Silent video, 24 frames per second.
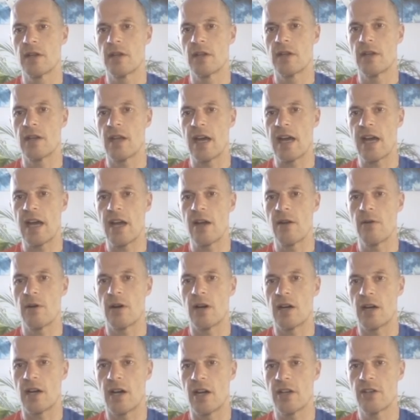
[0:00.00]
Now
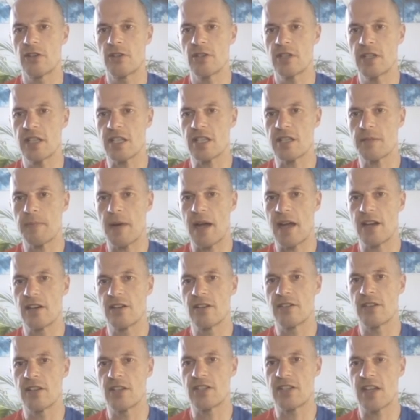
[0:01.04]
I could expand
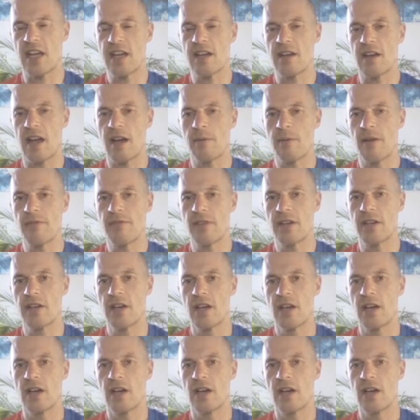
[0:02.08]
this out, however